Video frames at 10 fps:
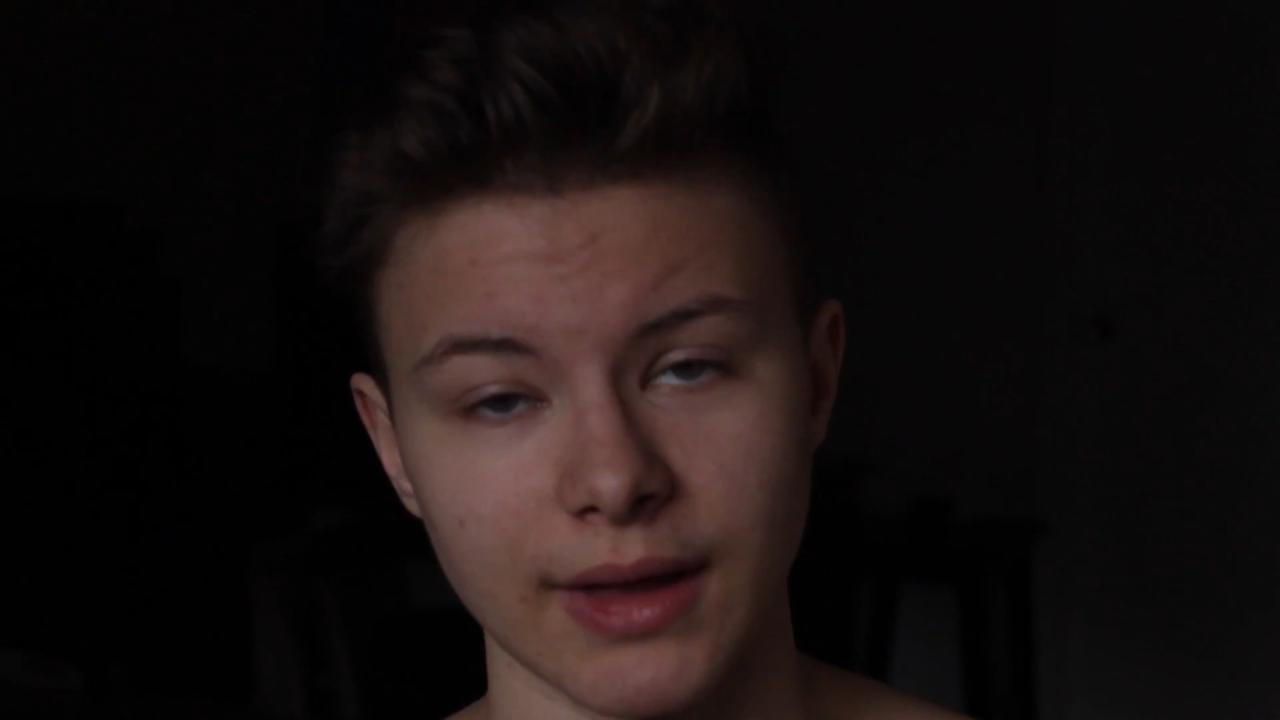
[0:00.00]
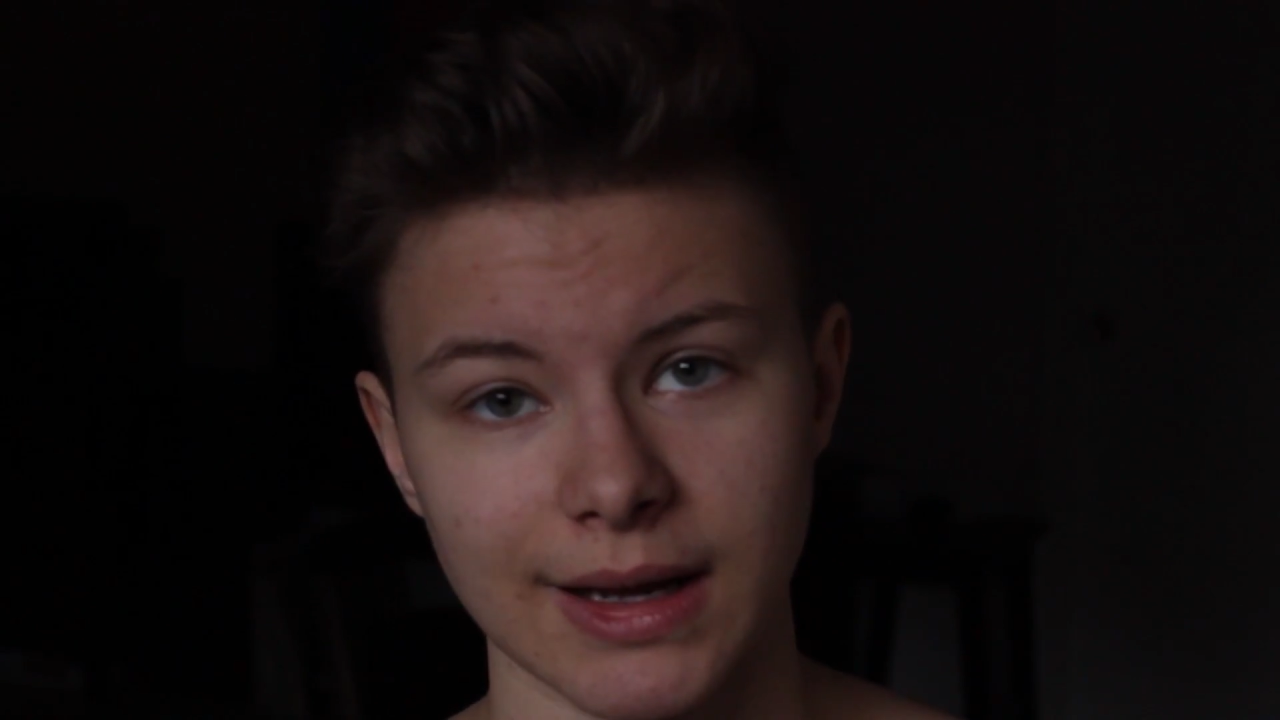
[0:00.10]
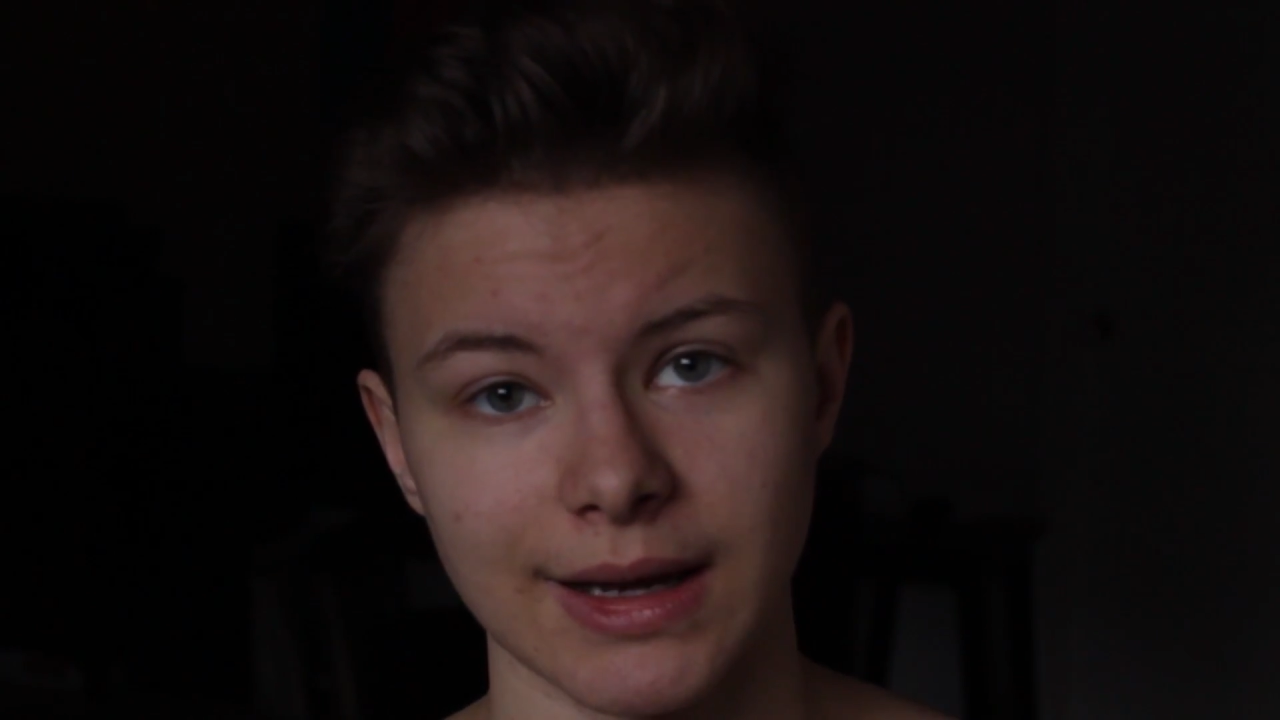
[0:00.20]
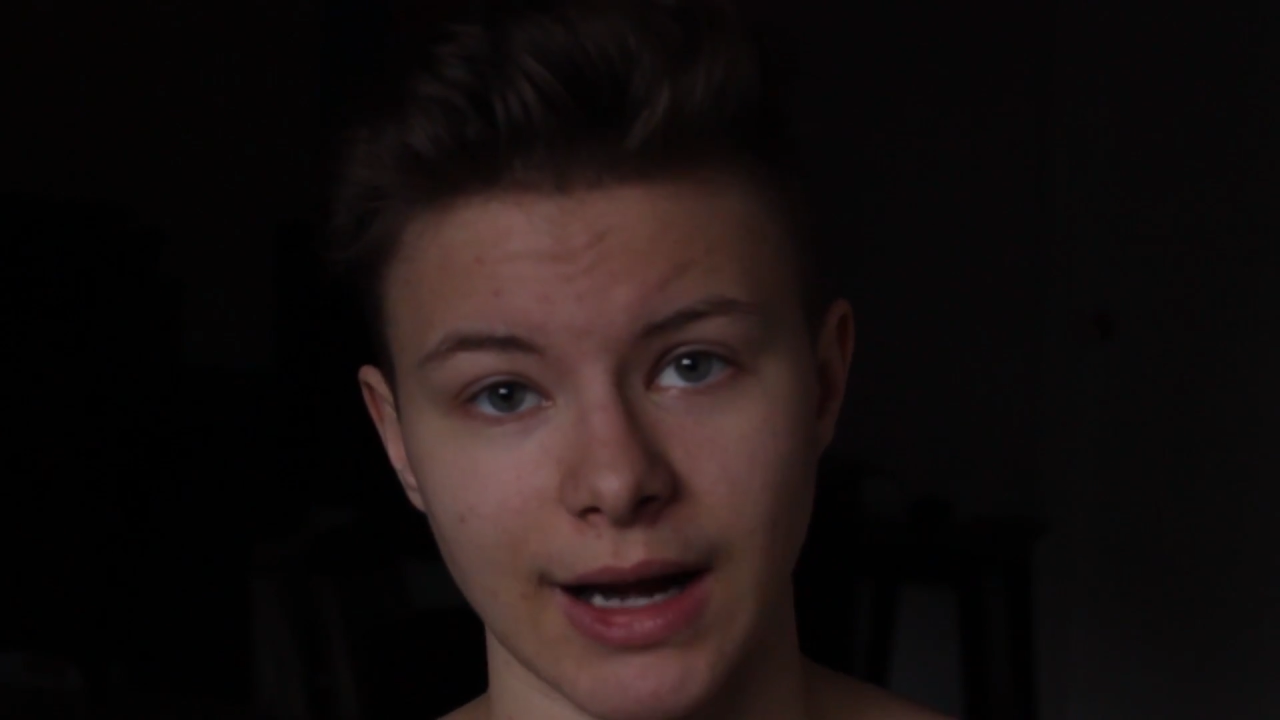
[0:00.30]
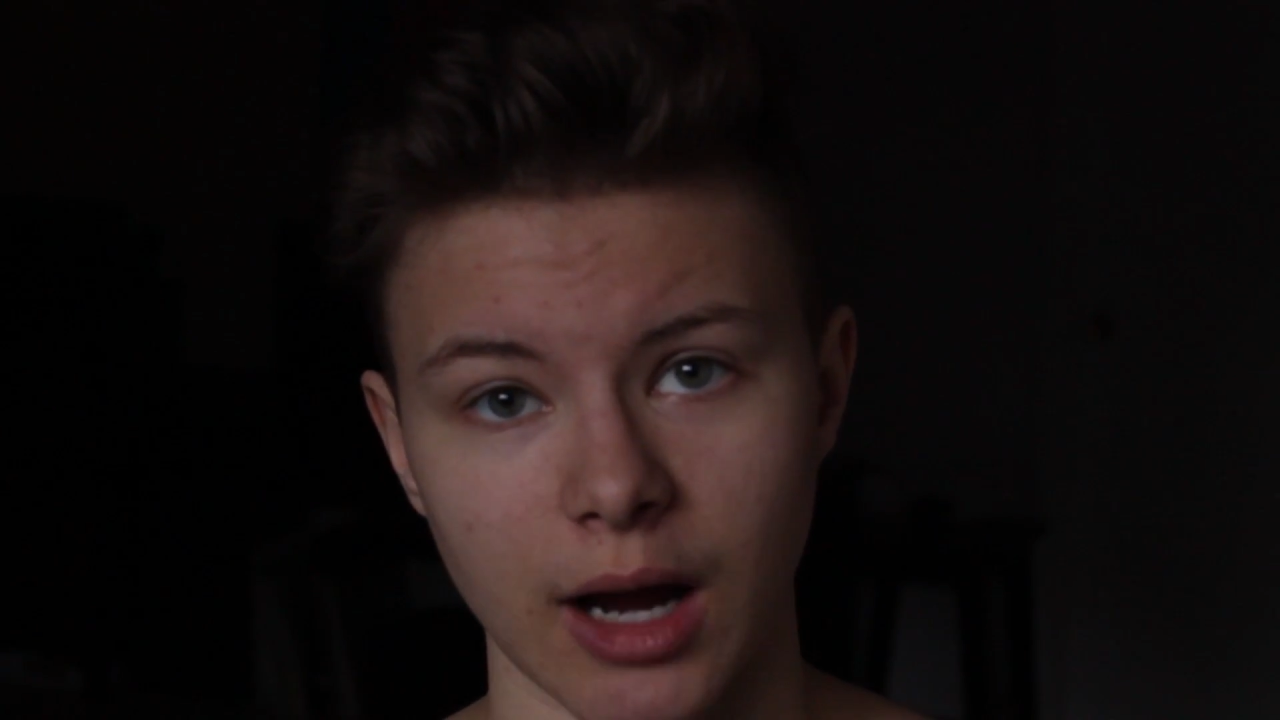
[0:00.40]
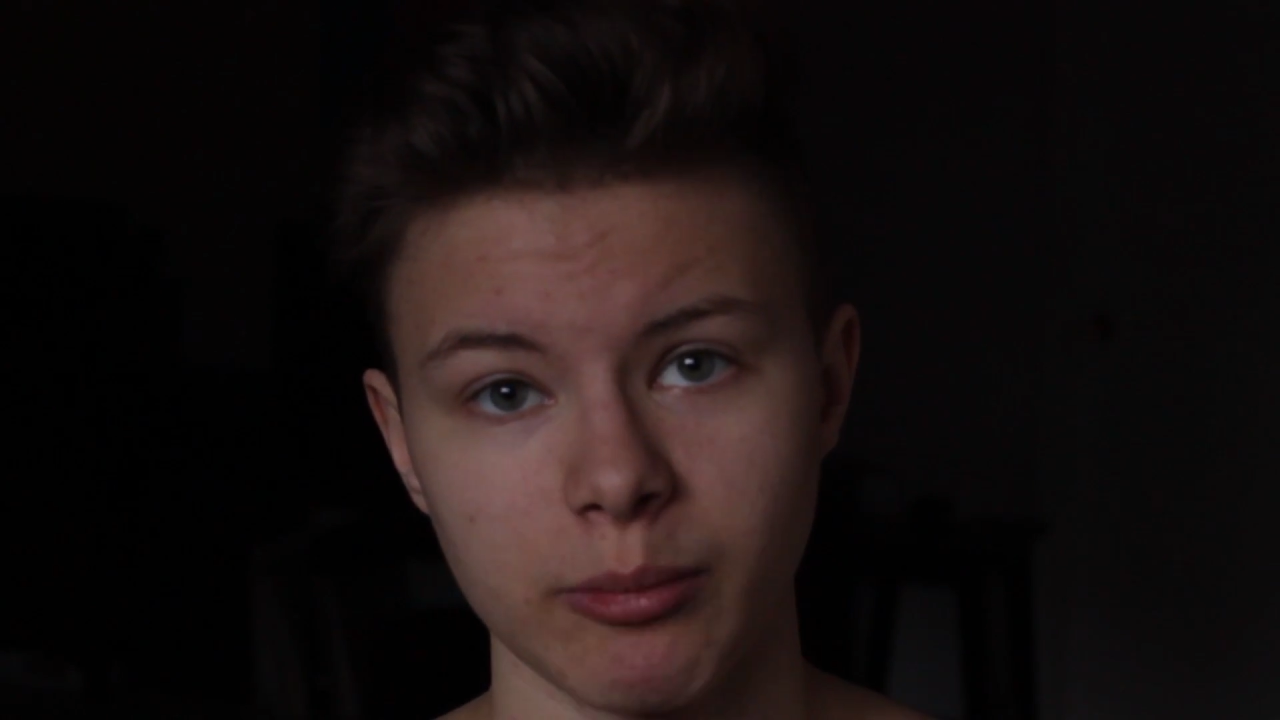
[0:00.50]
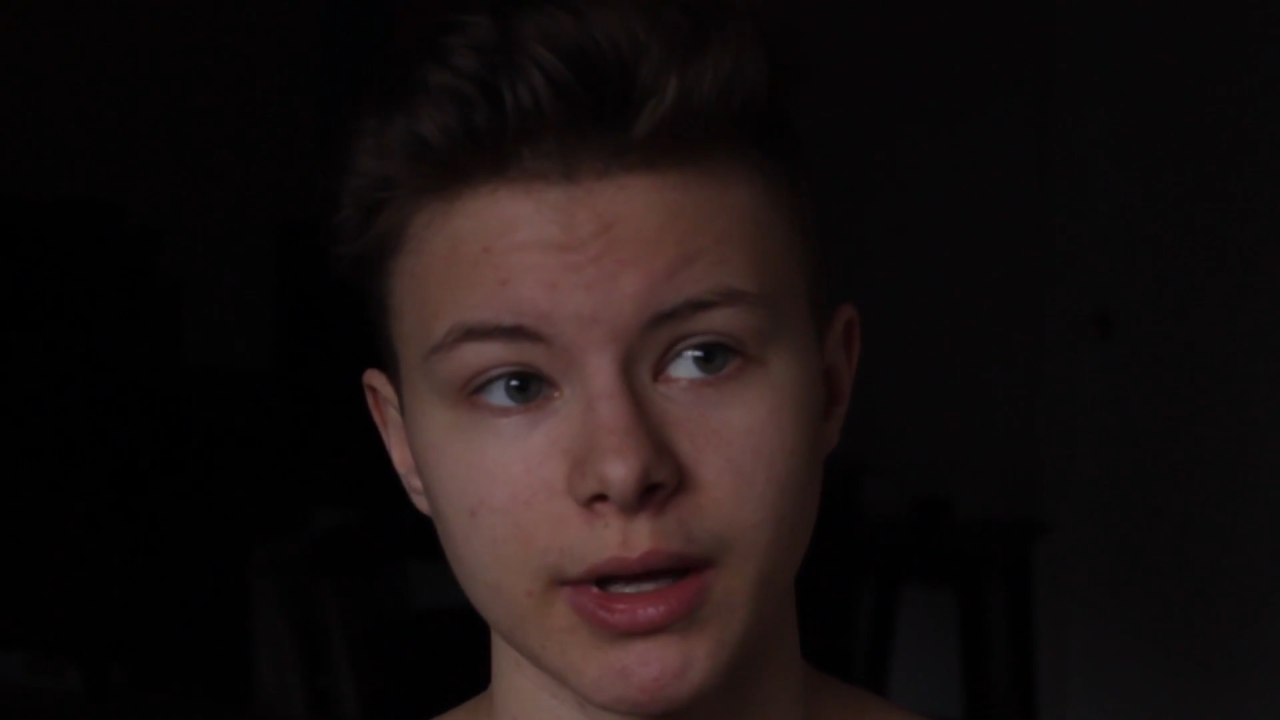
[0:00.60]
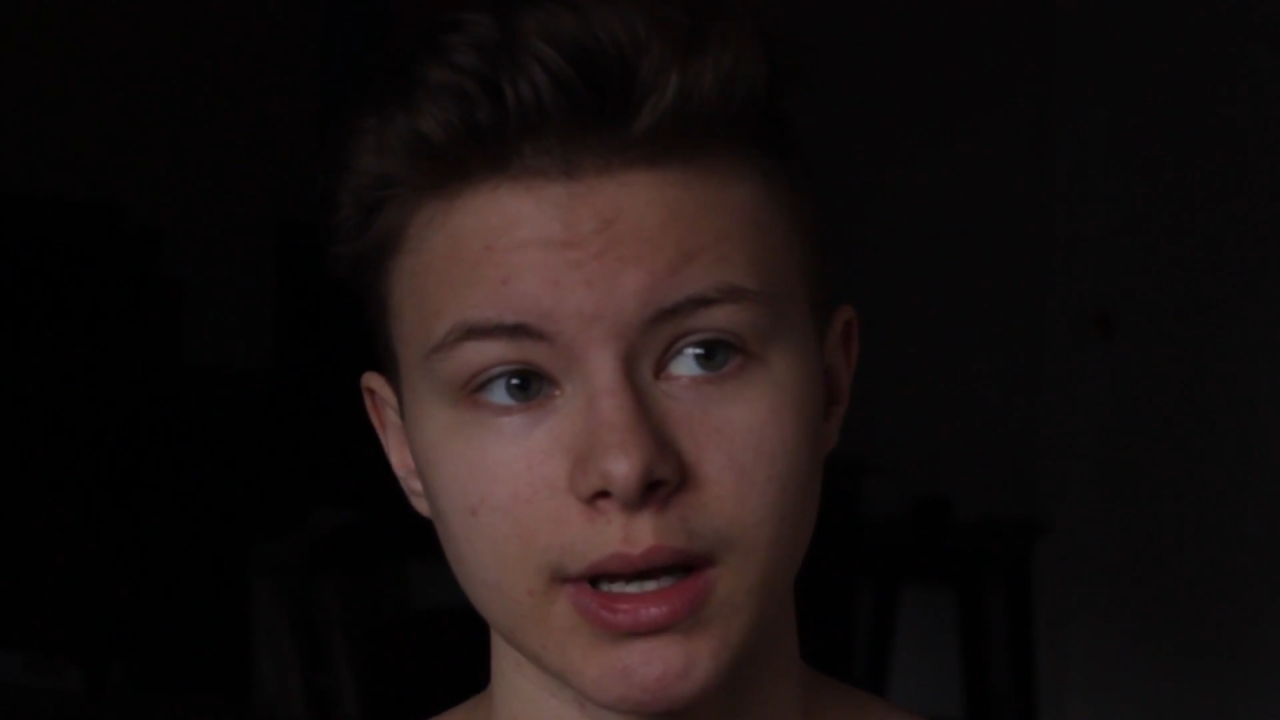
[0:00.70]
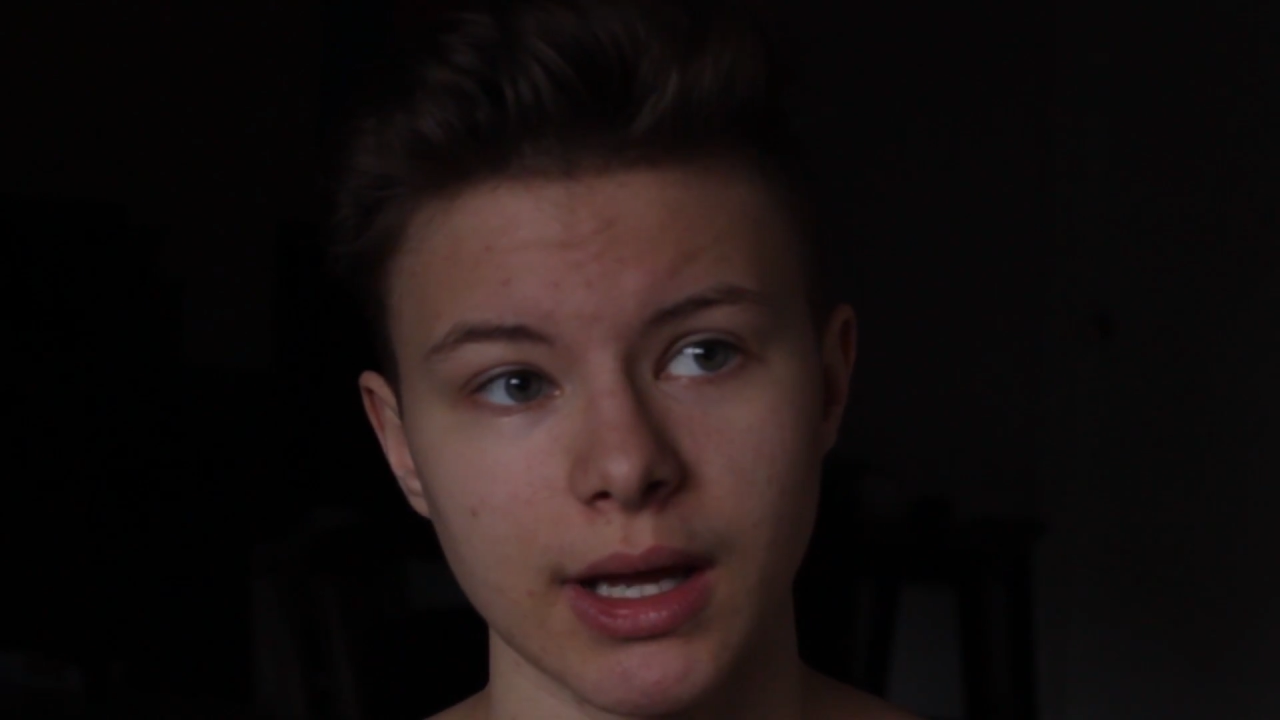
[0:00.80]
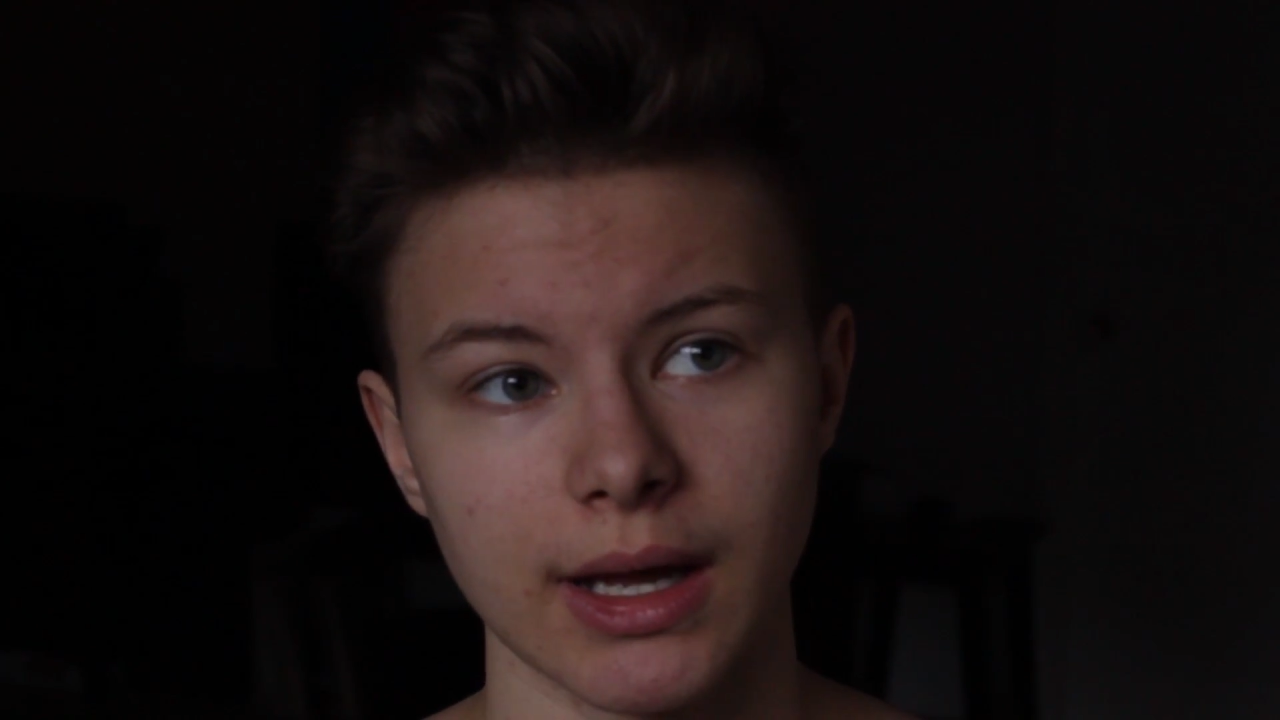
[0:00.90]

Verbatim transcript: that can happen